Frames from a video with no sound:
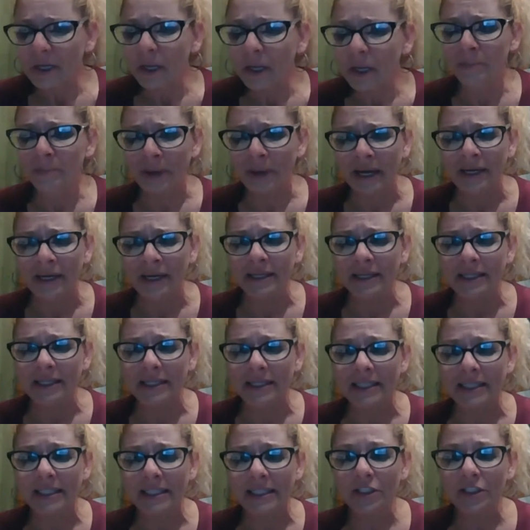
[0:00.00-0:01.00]
but
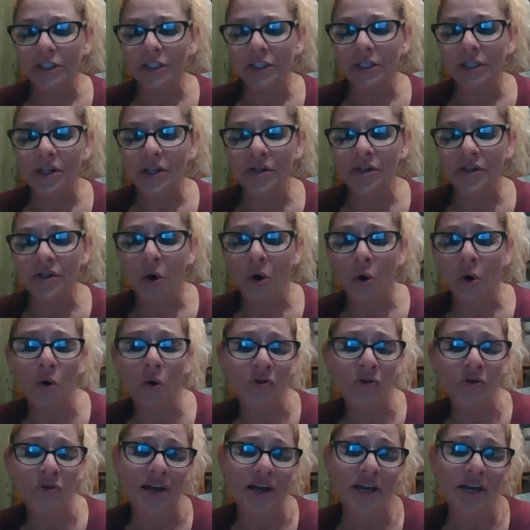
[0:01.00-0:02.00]
the
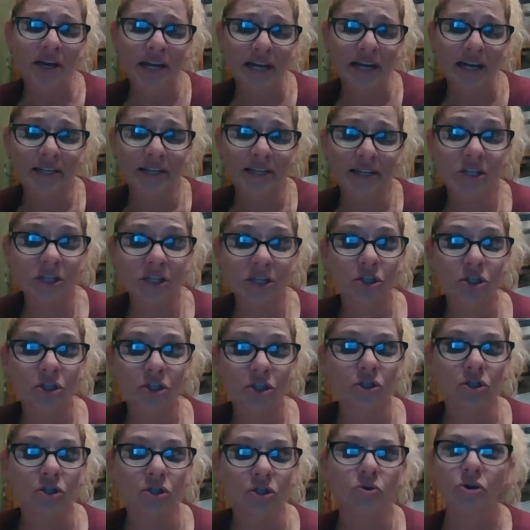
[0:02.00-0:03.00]
whole thing is
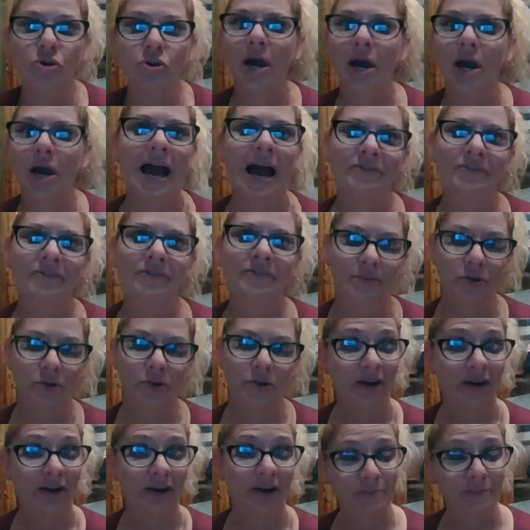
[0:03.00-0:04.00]
that you you have to you
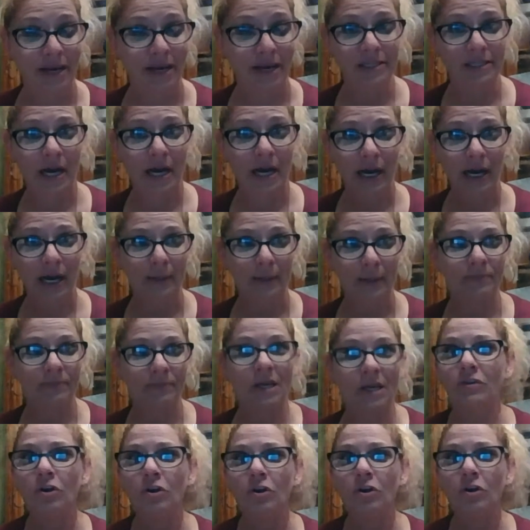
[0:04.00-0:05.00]
have to make time.
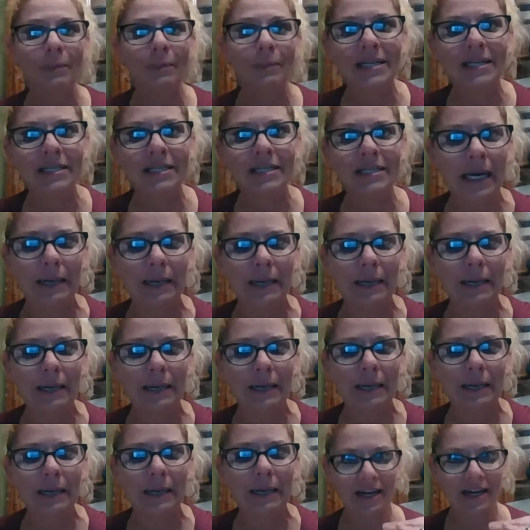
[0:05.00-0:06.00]
If you don't want to make
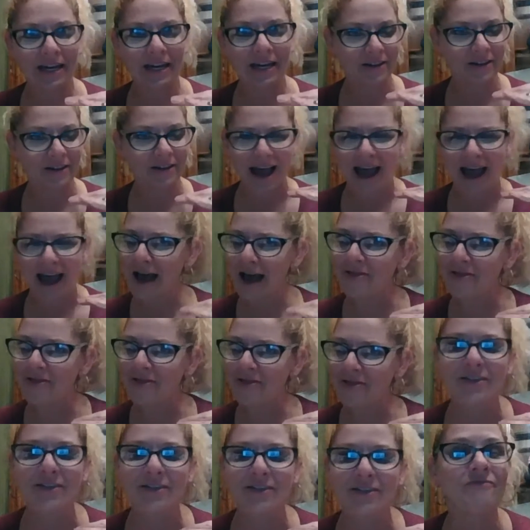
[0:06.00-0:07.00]
time, that is that
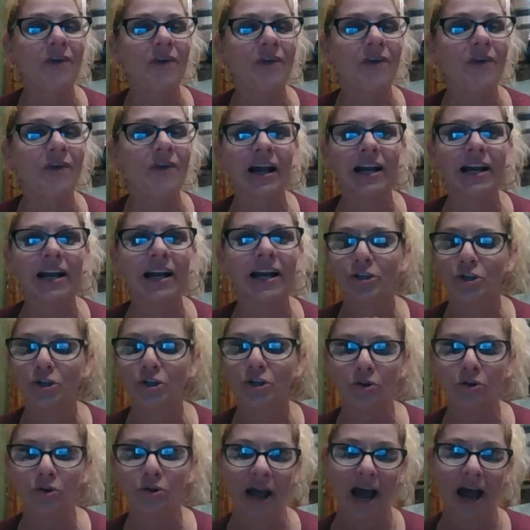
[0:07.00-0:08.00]
is fine. You
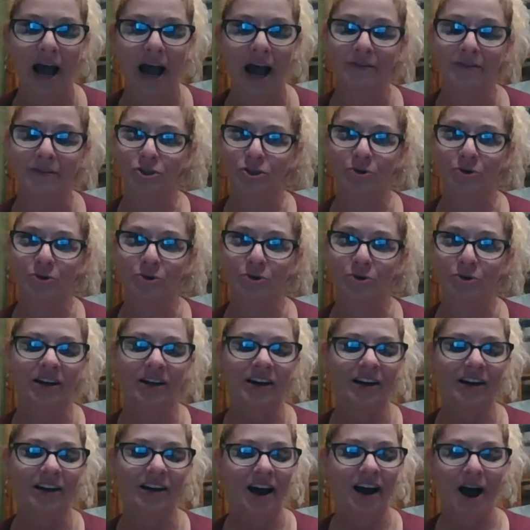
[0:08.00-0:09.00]
don't have to do it.
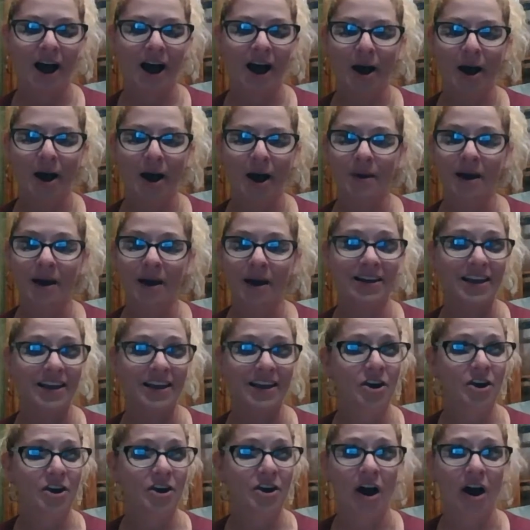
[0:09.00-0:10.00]
Um,
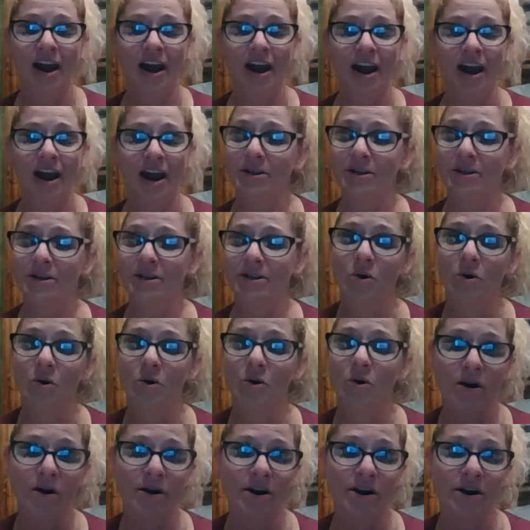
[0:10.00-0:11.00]
again, not everybody is going to
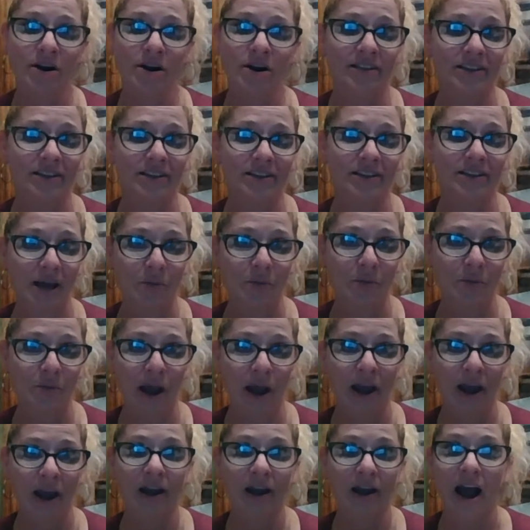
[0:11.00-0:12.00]
work it the same
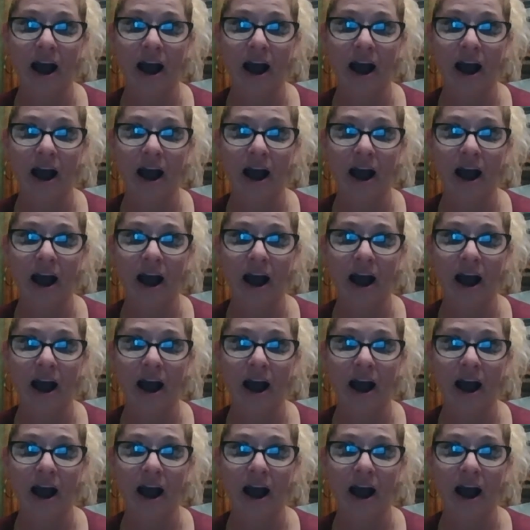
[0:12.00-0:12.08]
way.